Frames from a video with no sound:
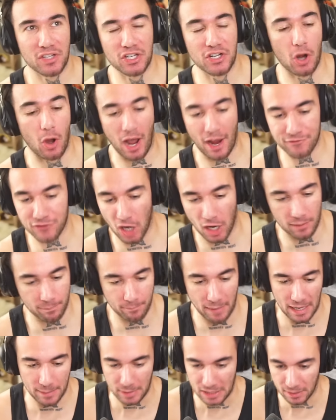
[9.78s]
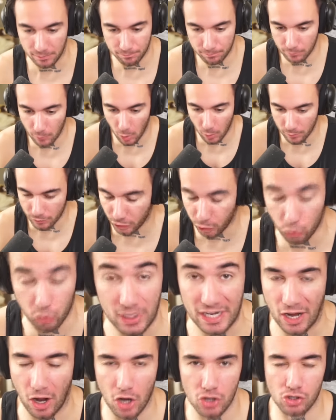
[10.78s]
You know, I've done maybe
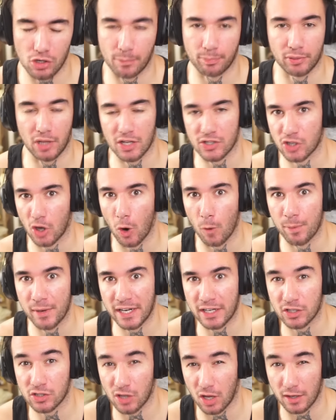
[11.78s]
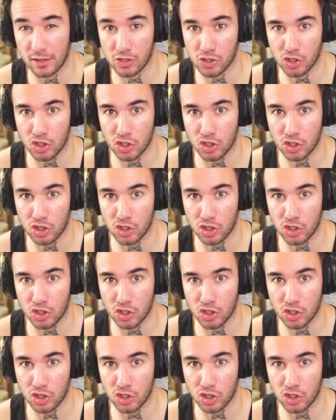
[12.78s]
300 plus openings on his